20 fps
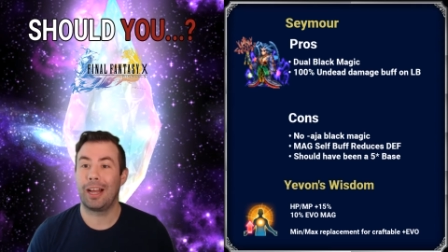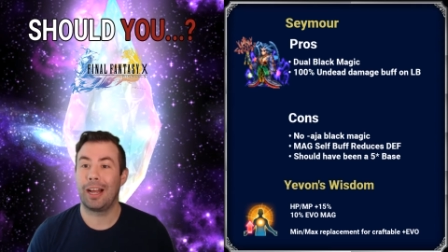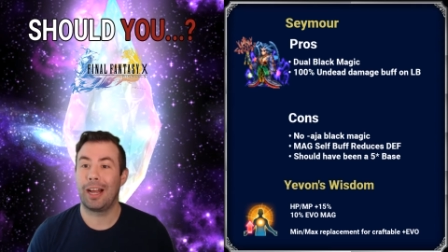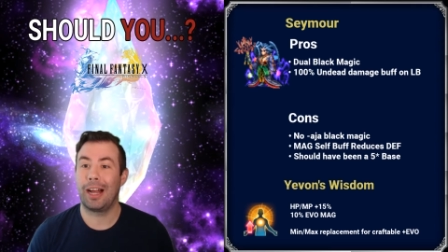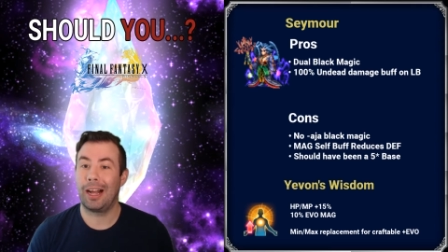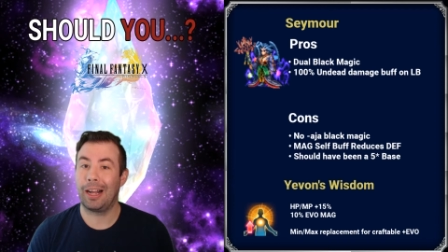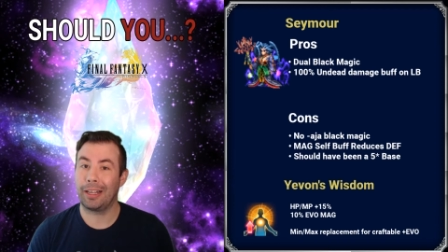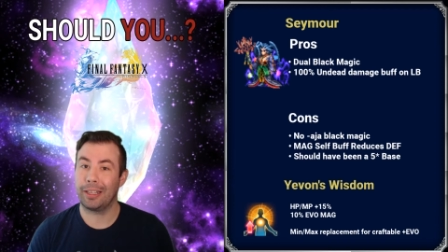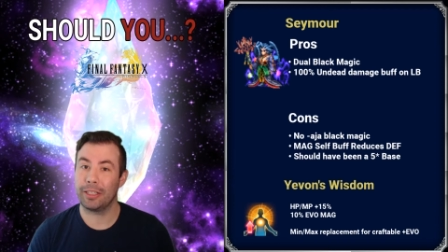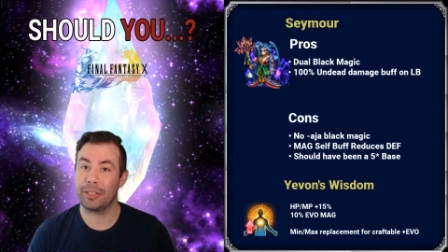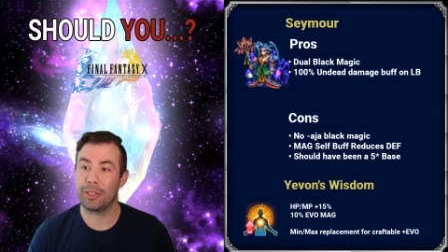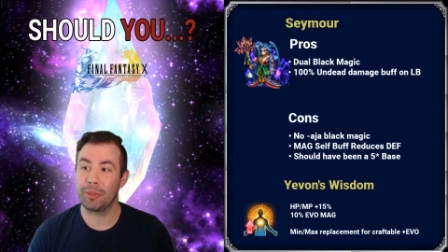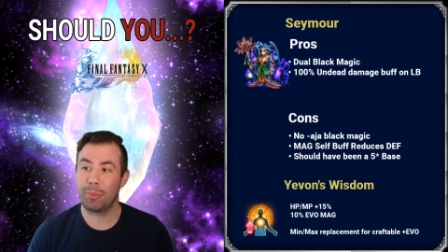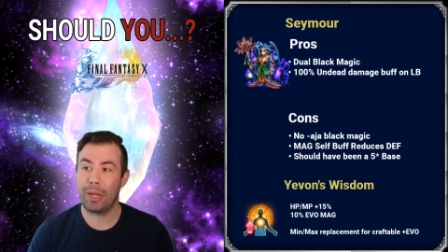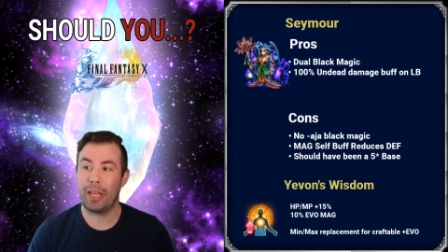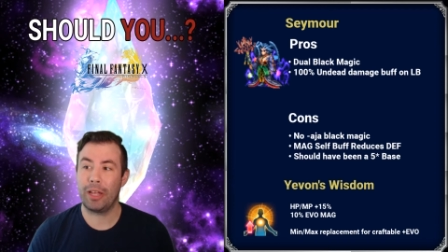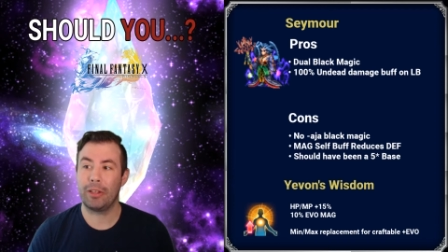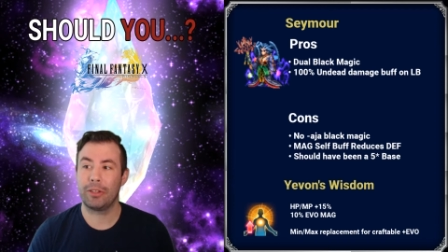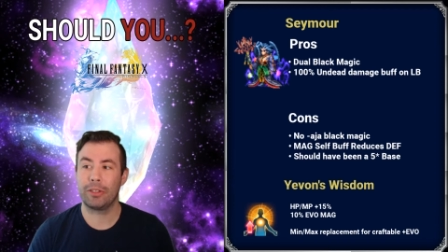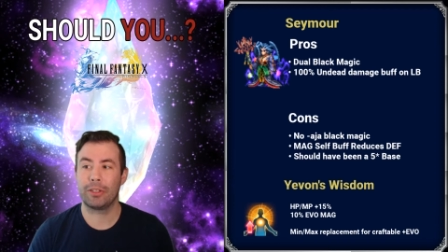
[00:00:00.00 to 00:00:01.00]
Aga
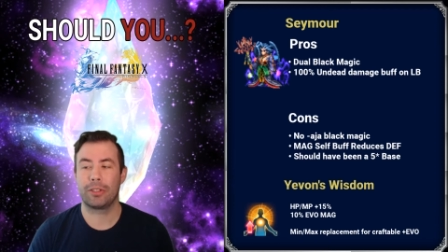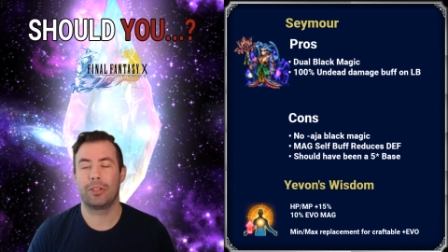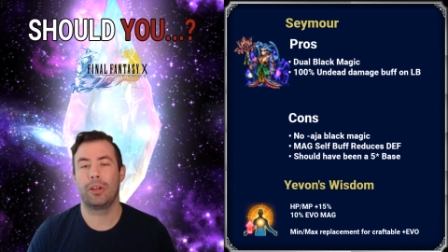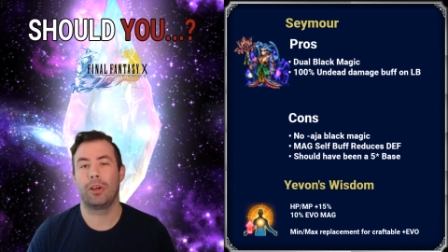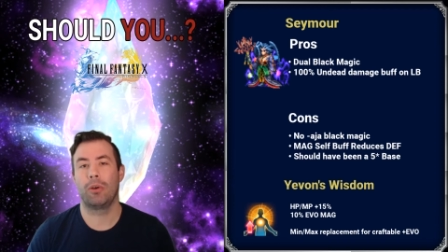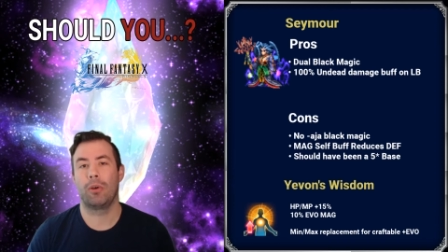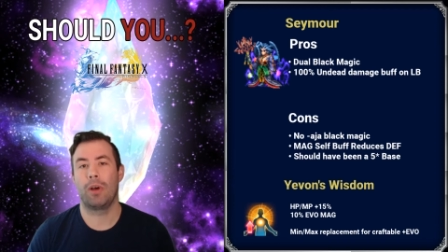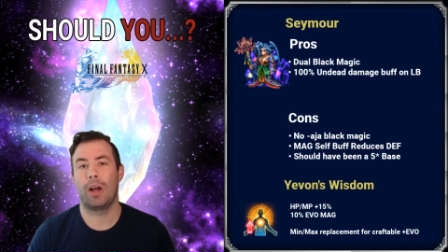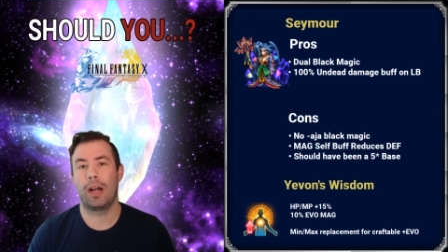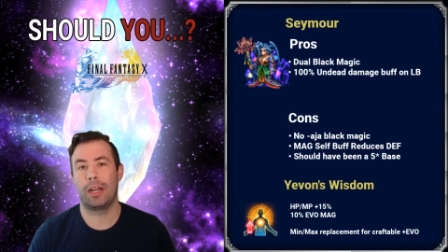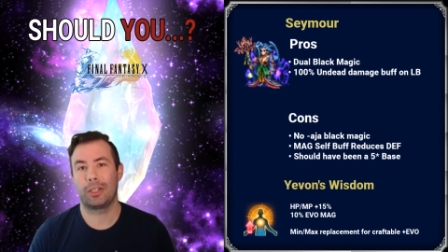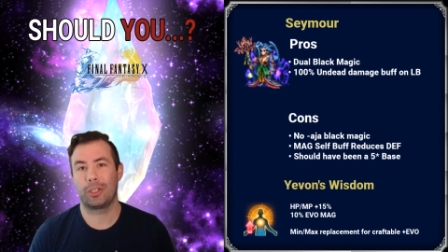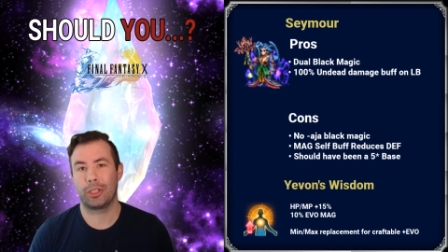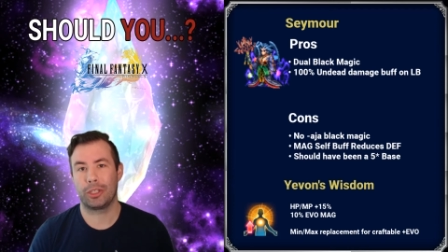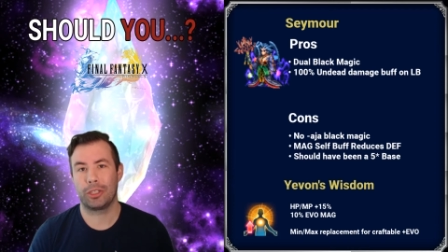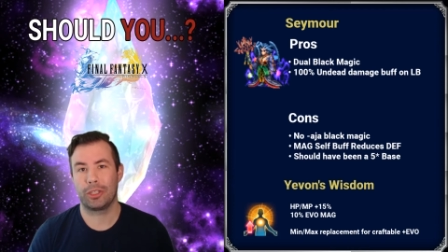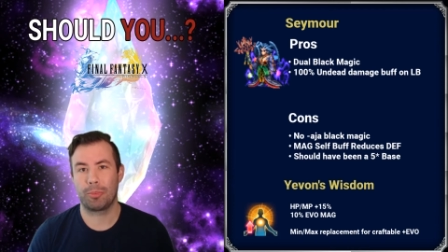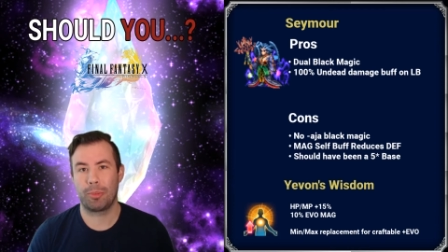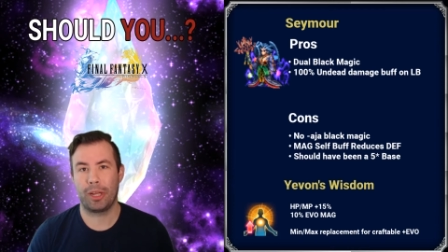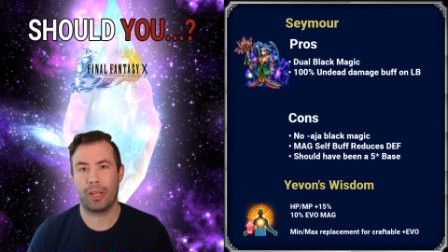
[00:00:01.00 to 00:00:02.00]
spells, no Aja
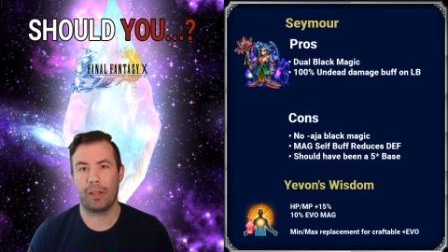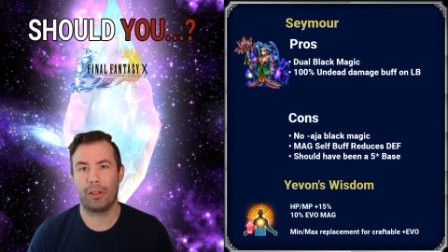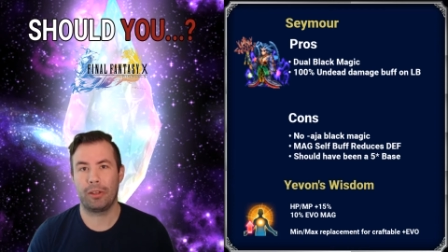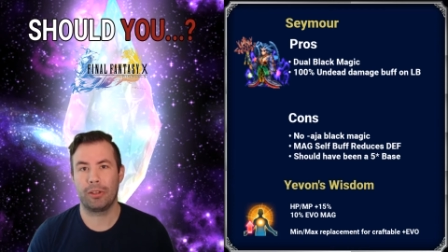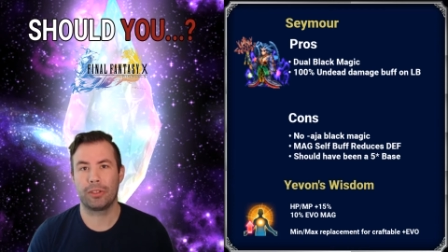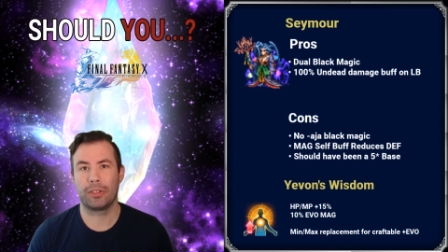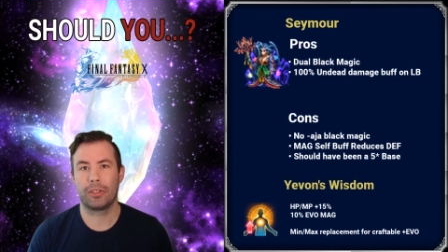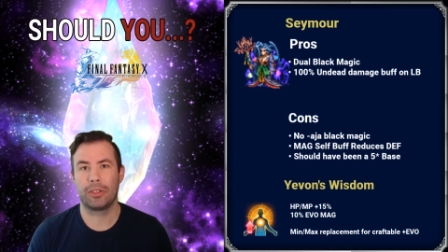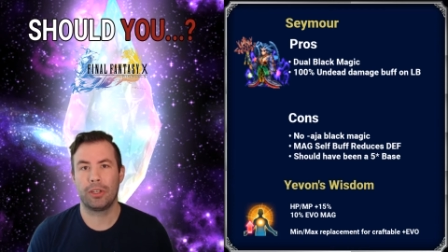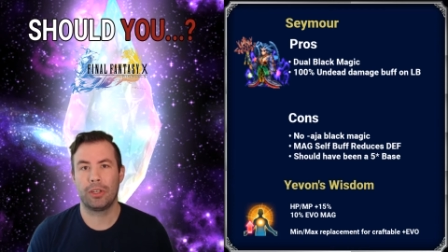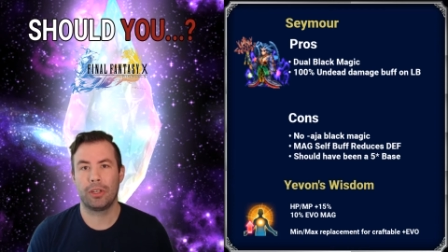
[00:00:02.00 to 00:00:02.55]
spells,